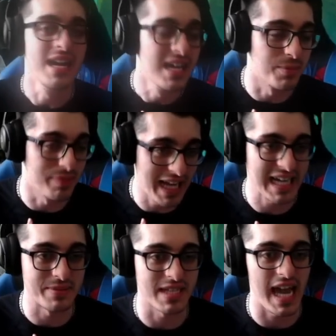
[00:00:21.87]
the Black
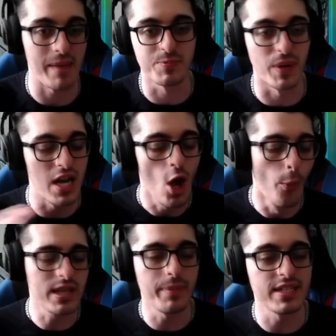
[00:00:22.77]
Ops games. But
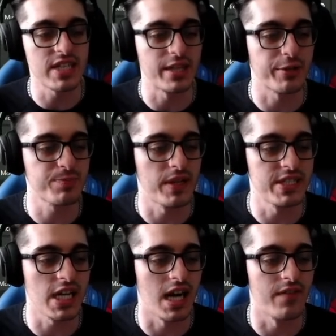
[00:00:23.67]
with that being said, there is
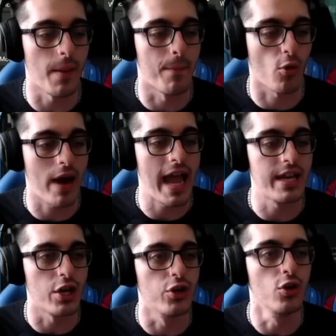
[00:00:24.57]
plenty of
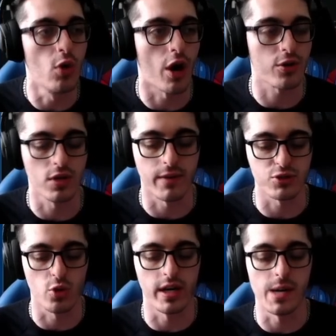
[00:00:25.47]
brand new article coverage
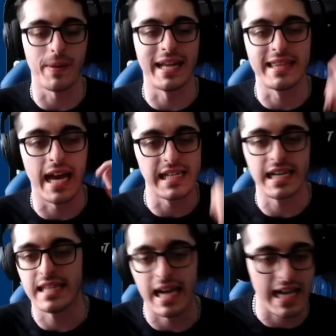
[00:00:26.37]
going up on
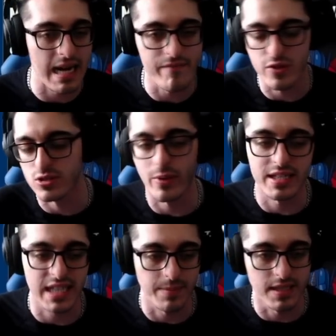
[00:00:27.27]
detonated.com for those who want to
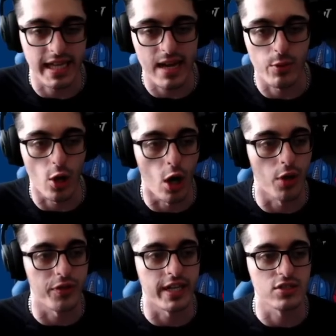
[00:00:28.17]
stay up to date with all
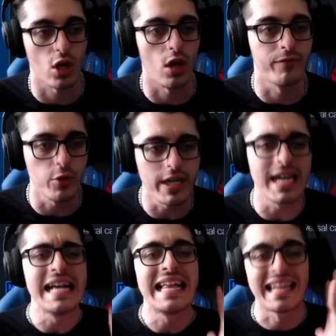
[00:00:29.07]
things Call of Duty.
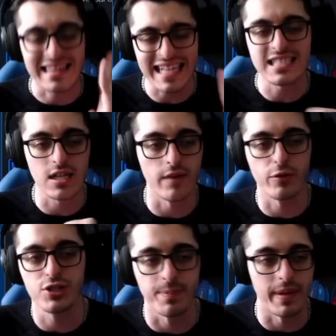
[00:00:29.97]
Lots of
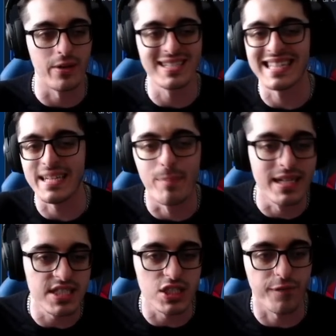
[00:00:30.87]
coverage about the
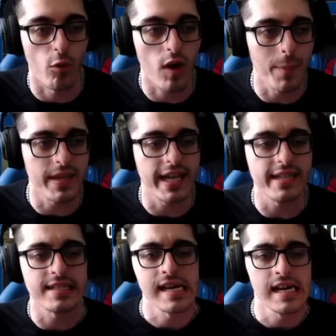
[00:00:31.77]
mid-season 4
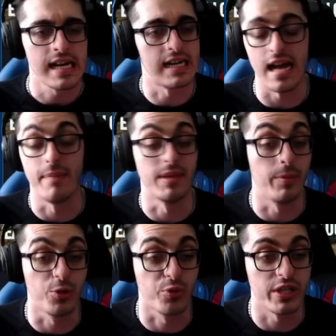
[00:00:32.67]
update,
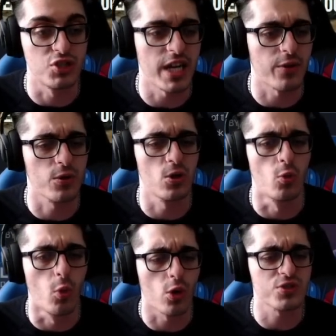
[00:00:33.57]
MW3 in general,
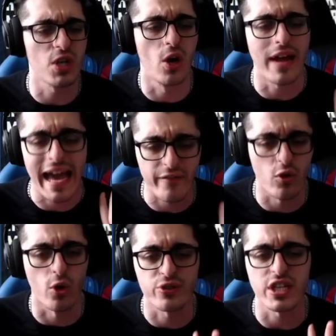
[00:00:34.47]
Warzone, and of
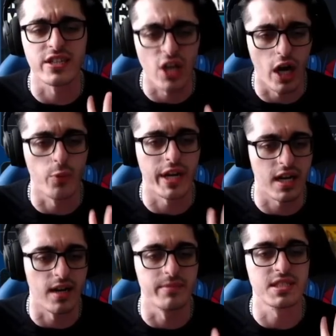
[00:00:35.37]
course a ton when it
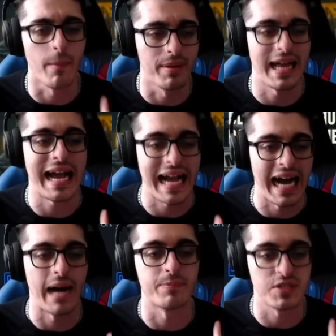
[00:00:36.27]
comes to Black
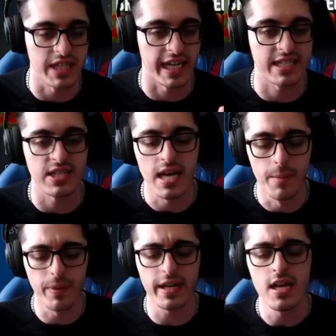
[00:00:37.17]
Ops 6.
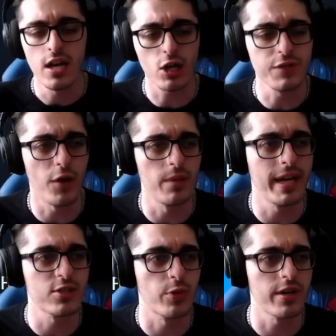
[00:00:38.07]
But you can also follow me
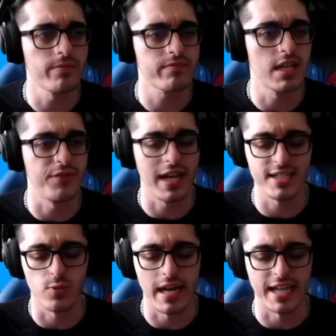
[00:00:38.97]
on Twitter if you guys
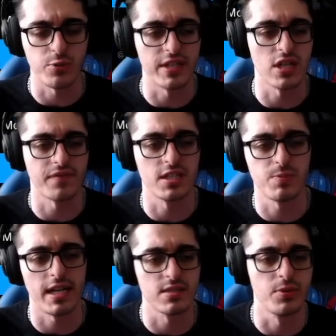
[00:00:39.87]
want. I tweet as often as
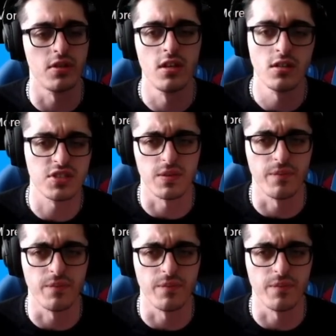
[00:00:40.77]
possible. Just some